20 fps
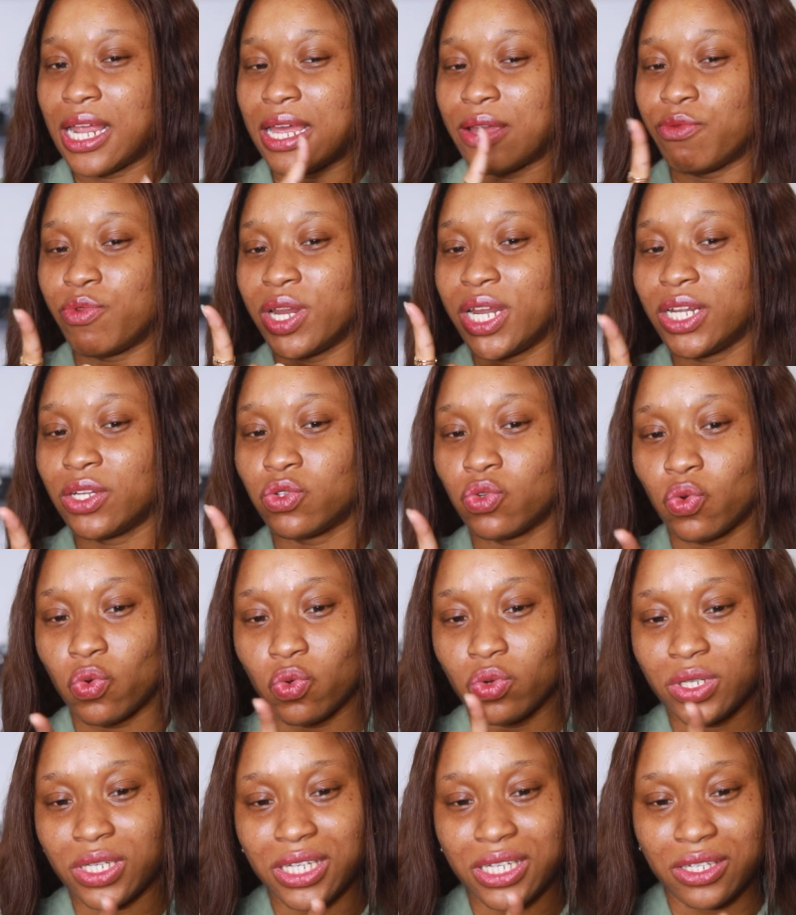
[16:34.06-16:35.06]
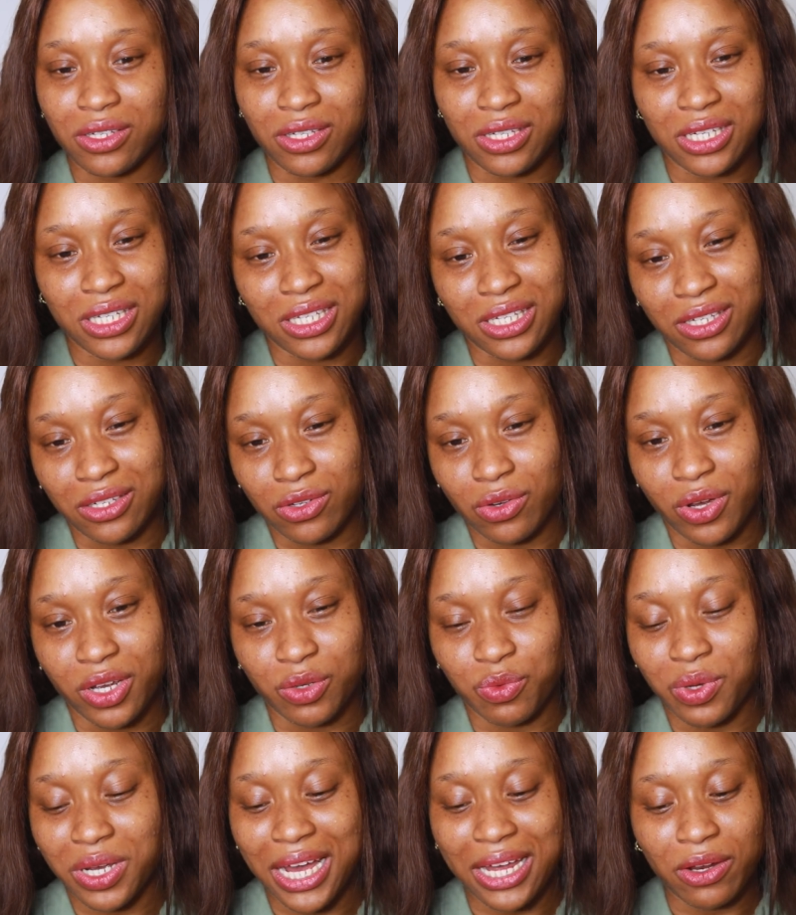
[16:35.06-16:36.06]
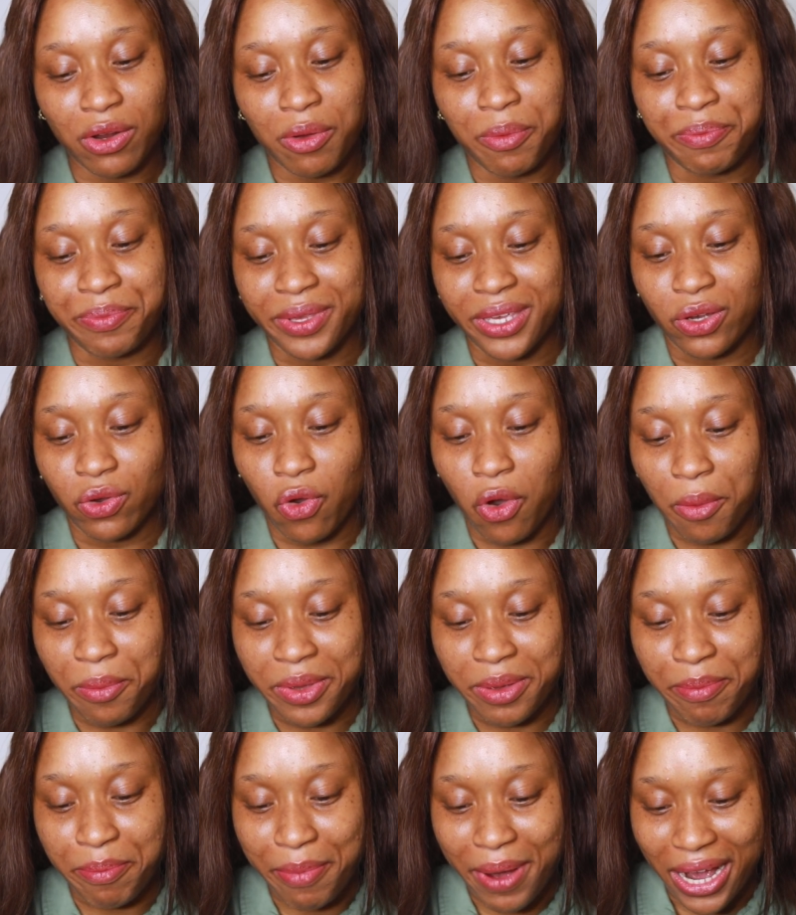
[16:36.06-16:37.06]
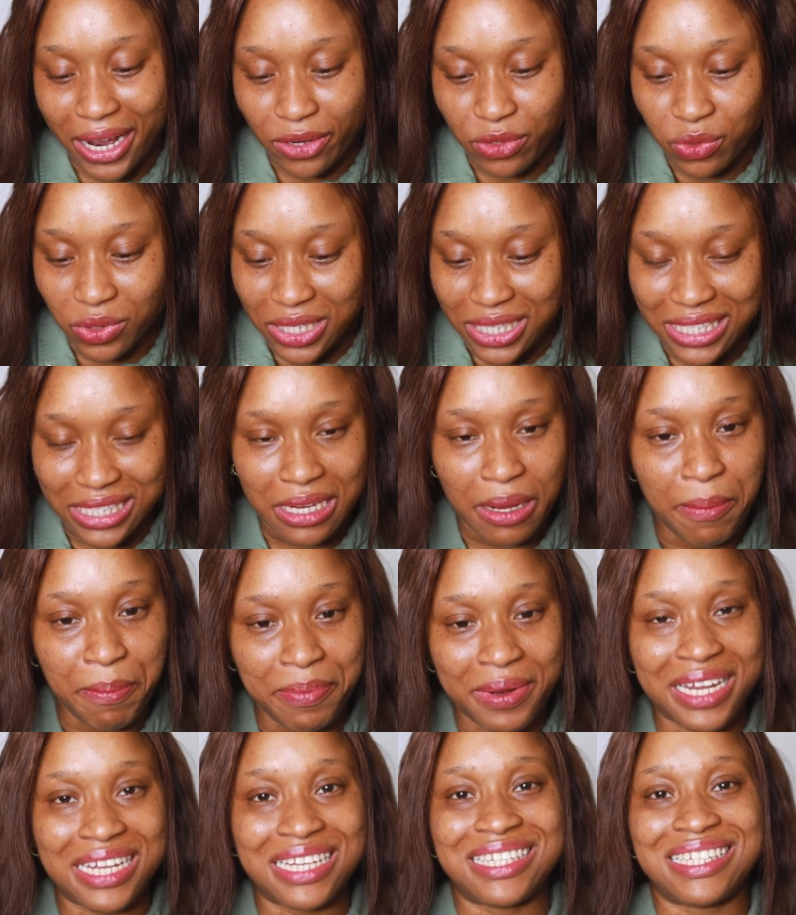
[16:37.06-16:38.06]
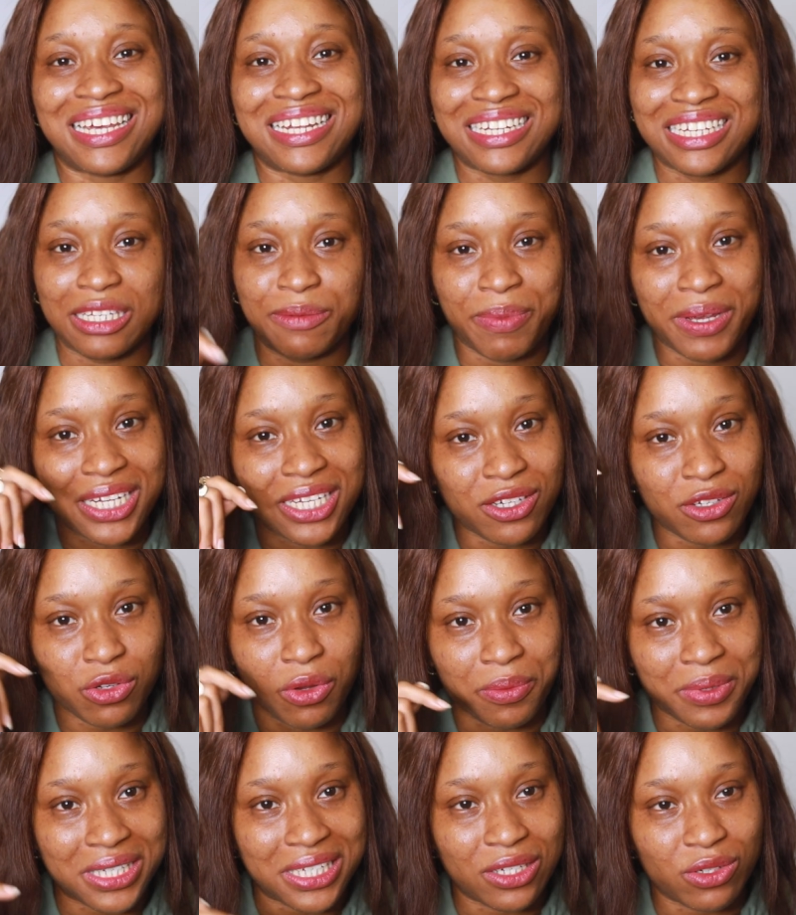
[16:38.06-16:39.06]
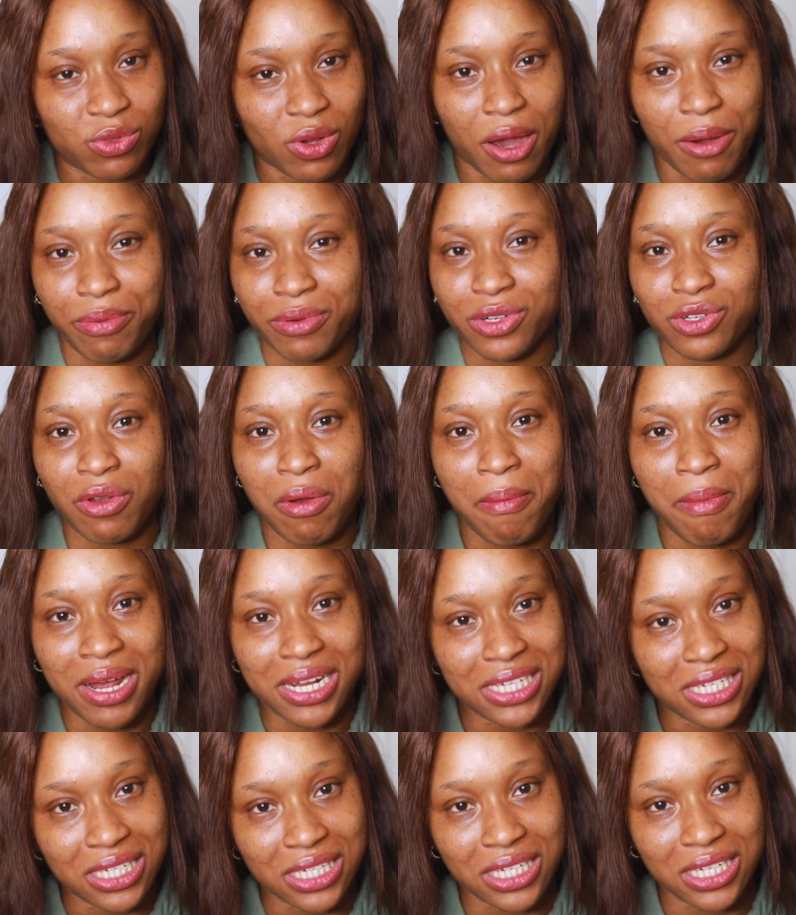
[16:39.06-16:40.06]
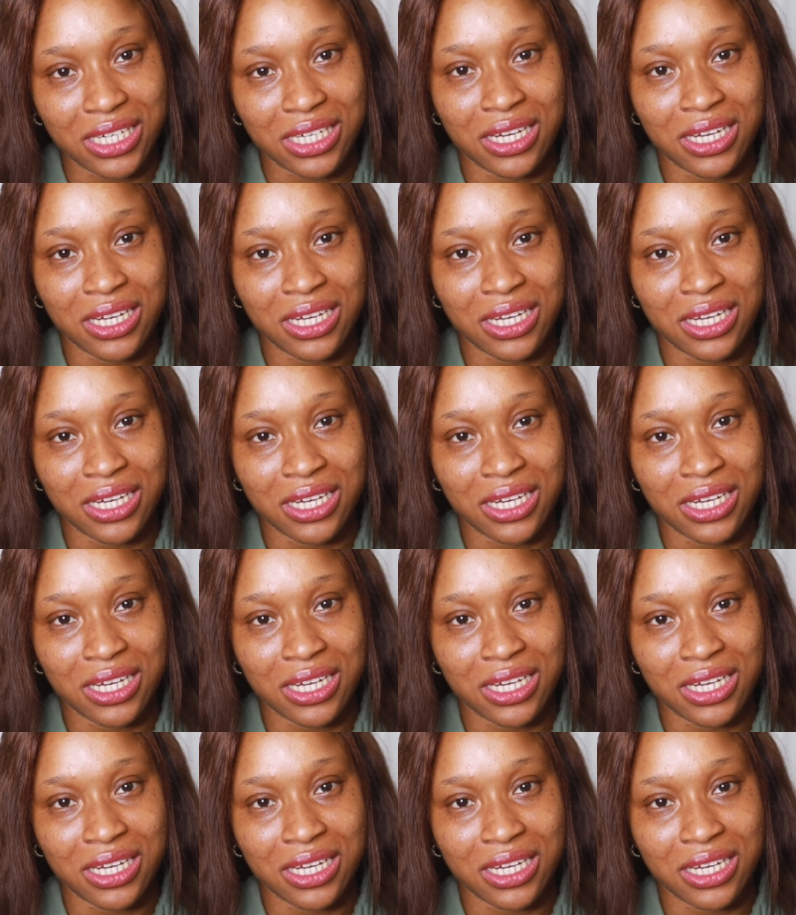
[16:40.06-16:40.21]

we need to, this is not it. We cannot be coming back to the same place and expecting something to happen. It's not magic.